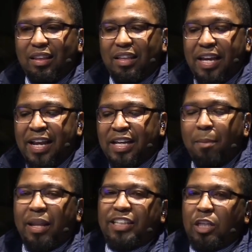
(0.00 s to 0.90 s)
The N
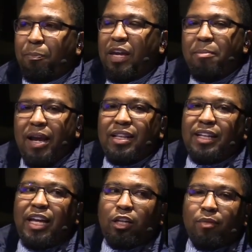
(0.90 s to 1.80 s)
double A C P made
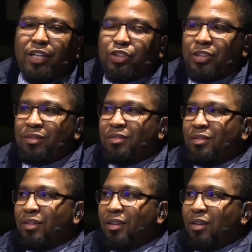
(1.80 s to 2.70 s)
that declaration
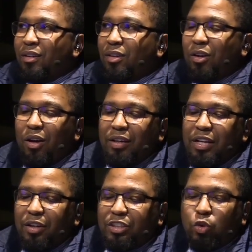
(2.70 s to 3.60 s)

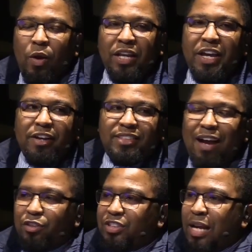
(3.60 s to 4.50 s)
nearly twenty years
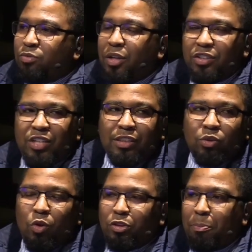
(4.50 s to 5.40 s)
after James Weldon
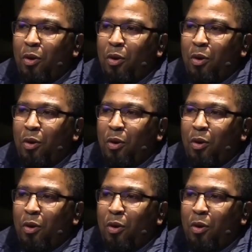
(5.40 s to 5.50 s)
Johnson wrote the